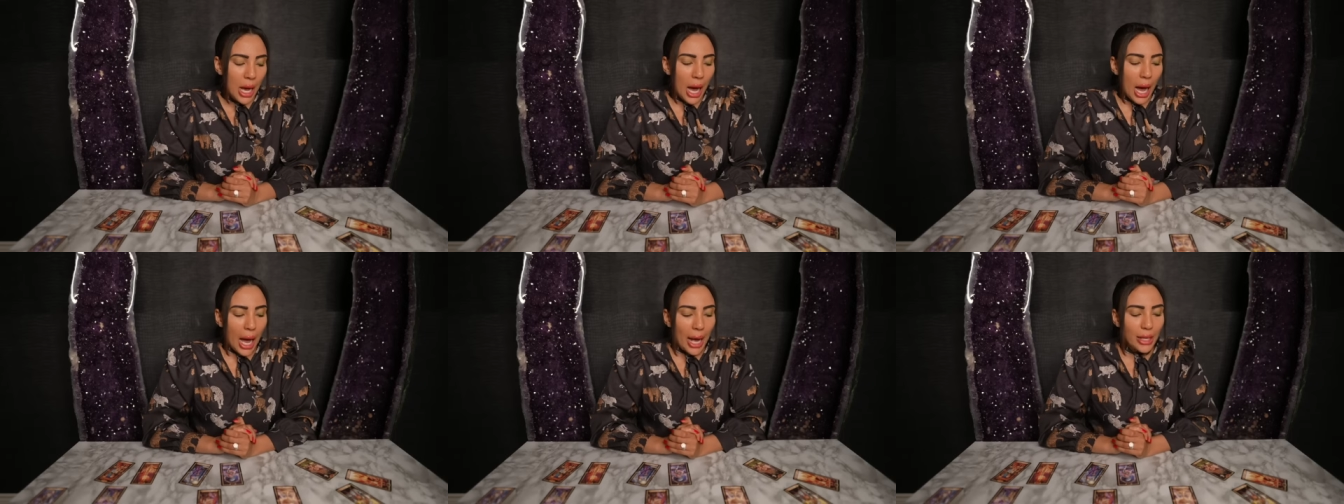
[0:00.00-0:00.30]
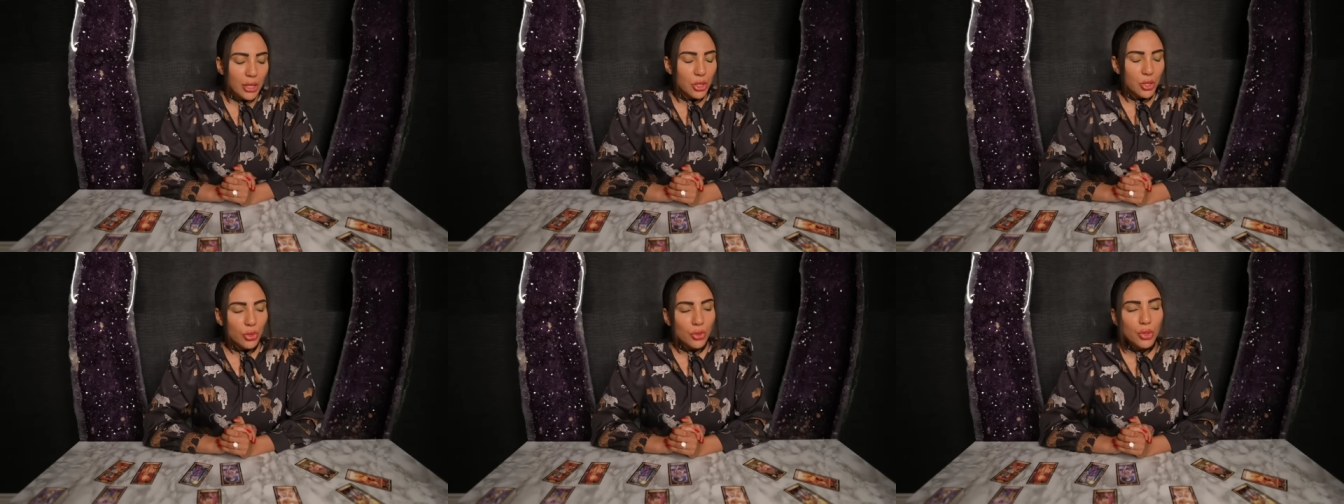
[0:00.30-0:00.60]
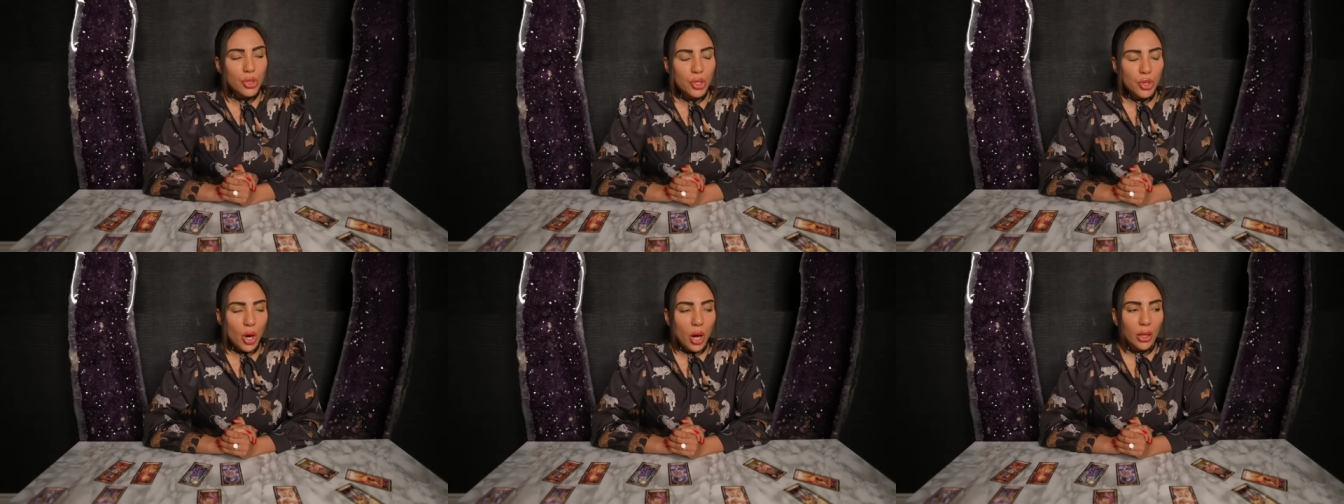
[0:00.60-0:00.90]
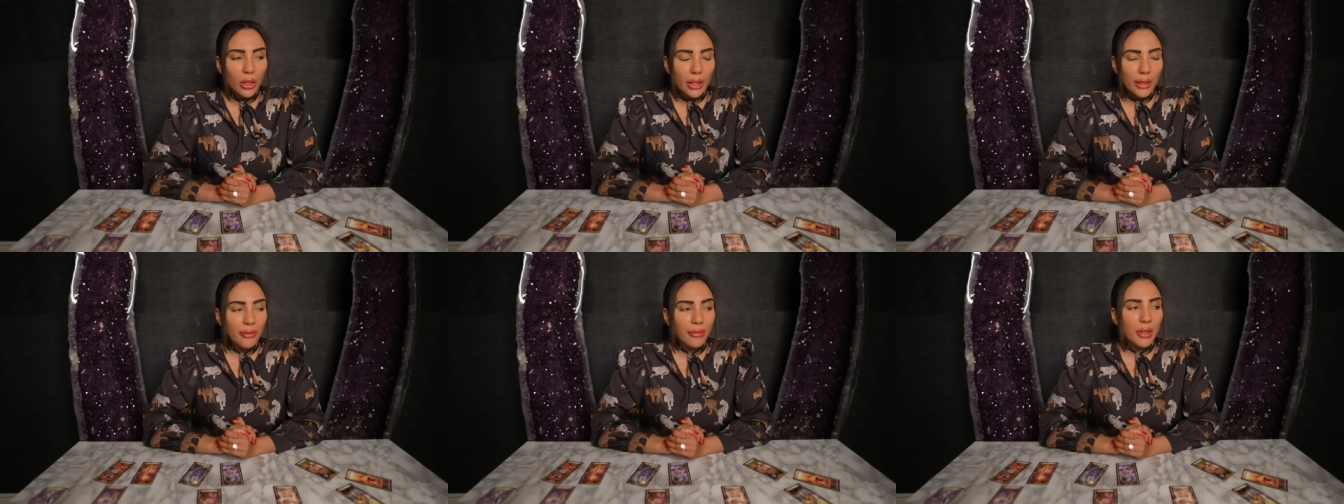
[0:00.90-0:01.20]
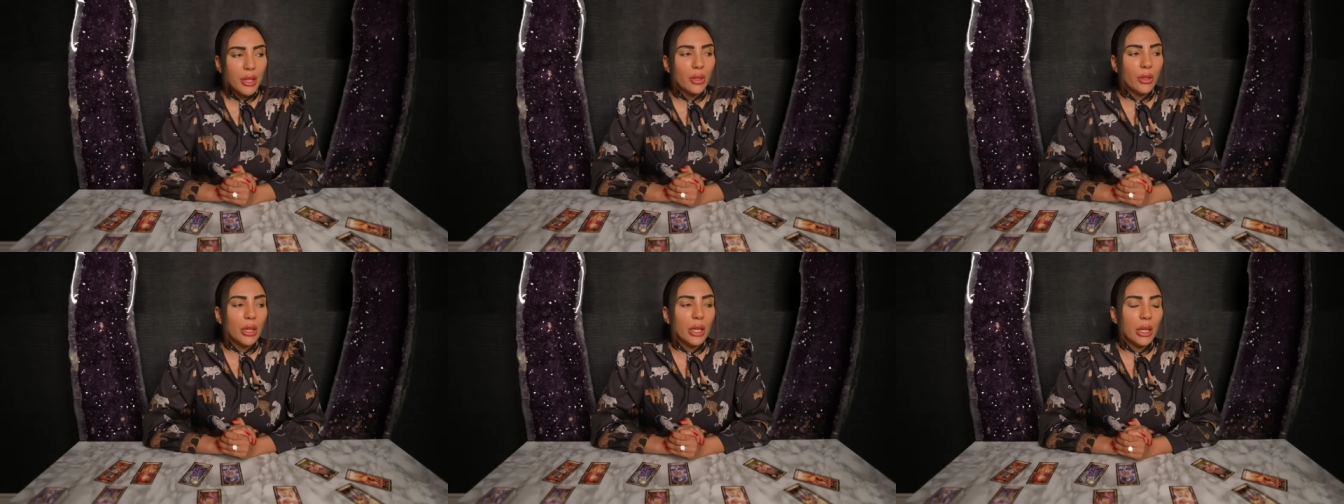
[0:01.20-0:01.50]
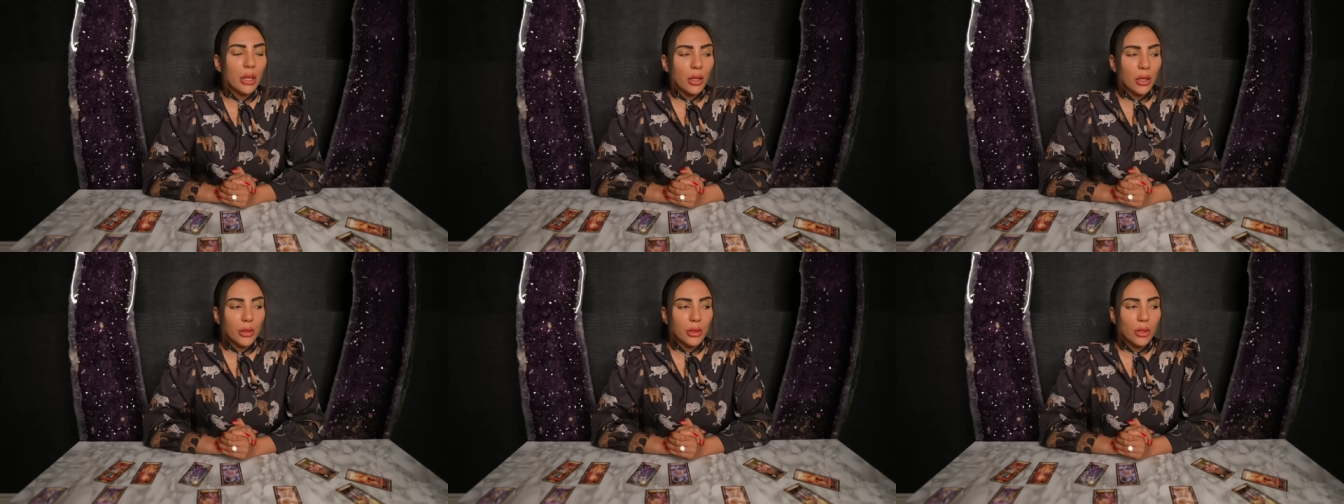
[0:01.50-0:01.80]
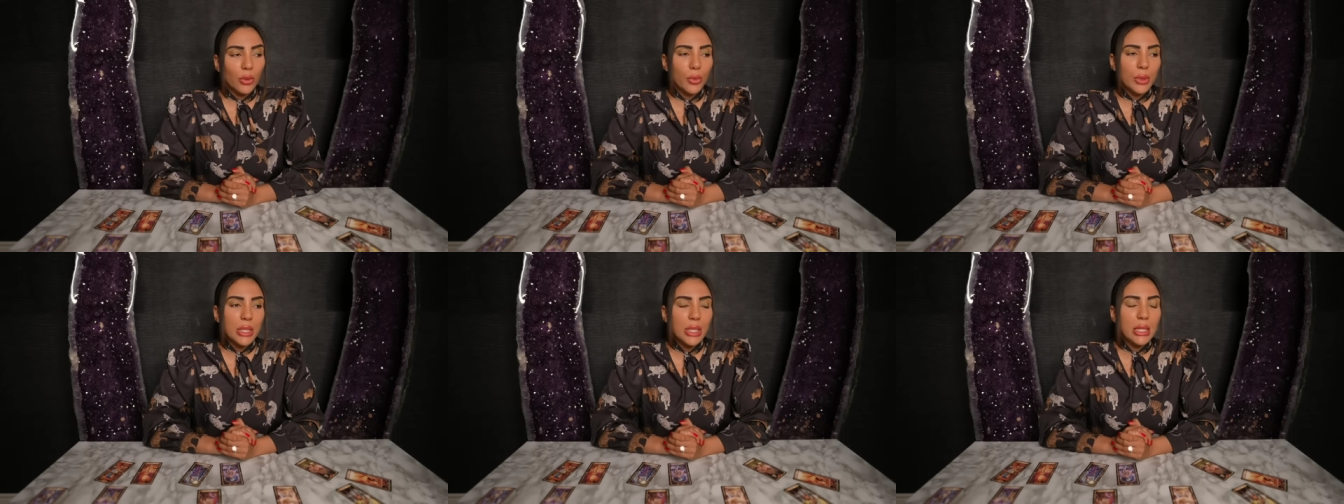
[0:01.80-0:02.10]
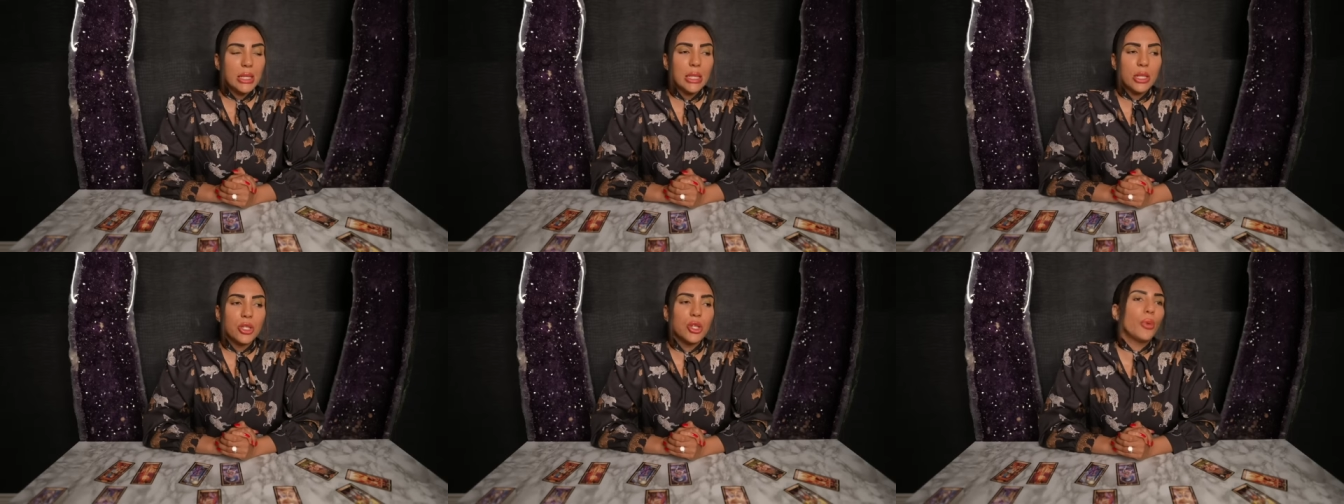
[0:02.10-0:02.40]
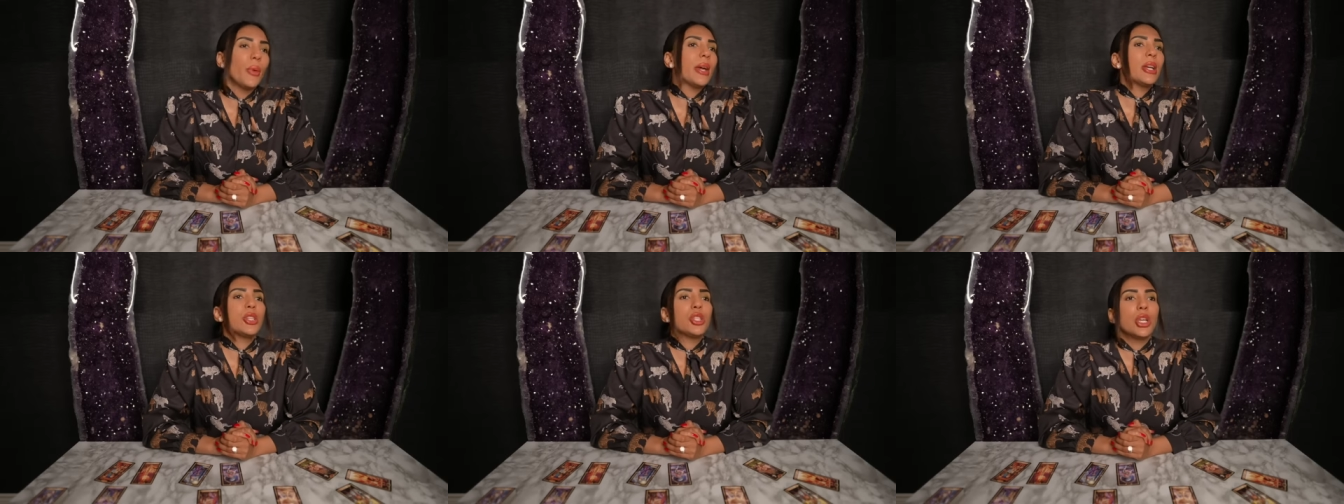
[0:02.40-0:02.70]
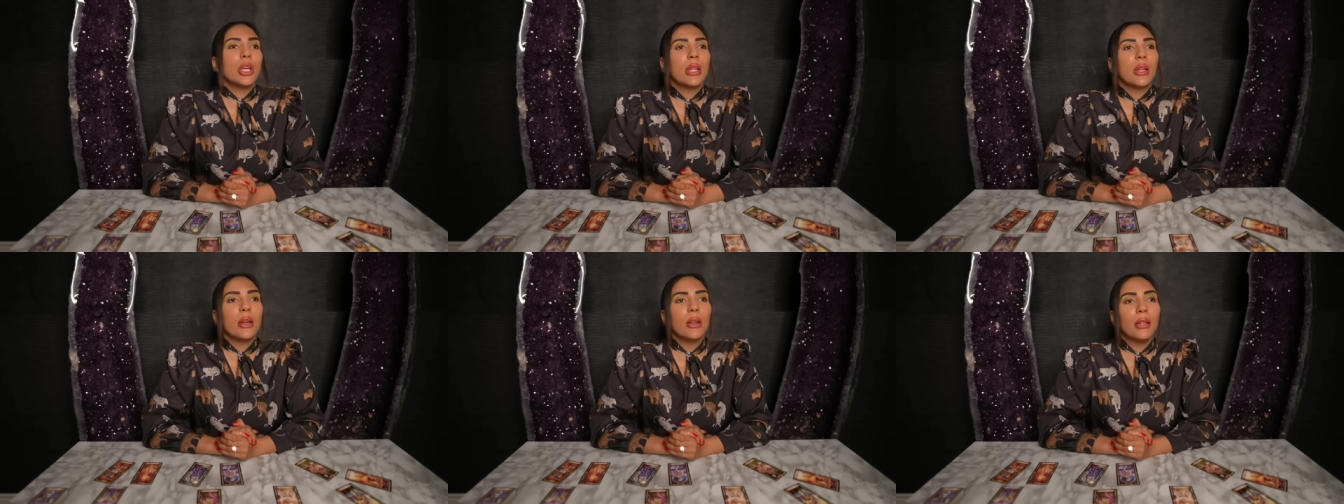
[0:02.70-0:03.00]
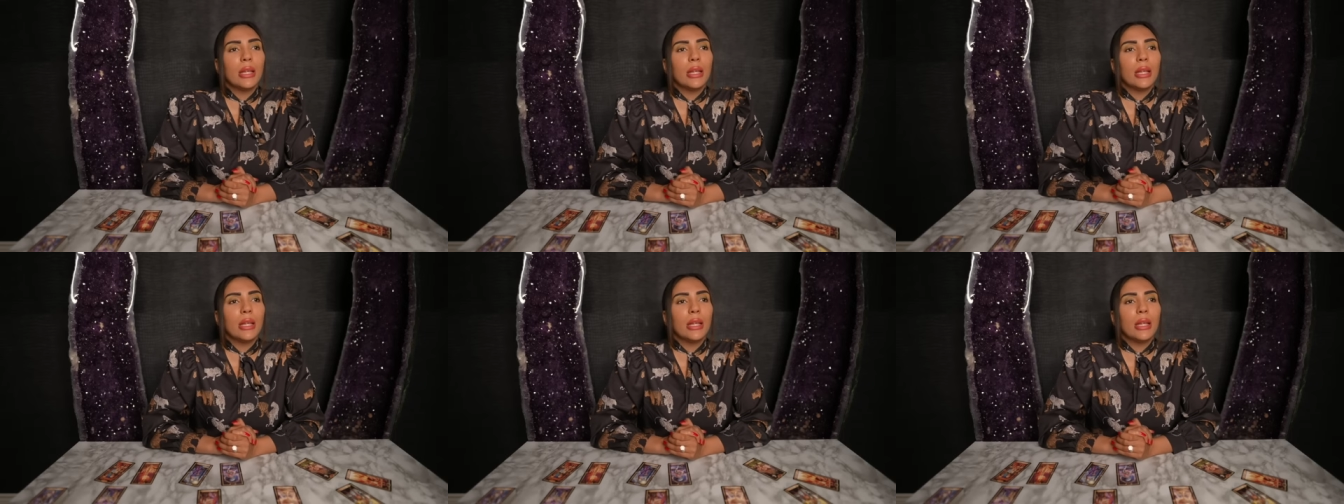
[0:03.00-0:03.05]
I do strongly feel here there was a situation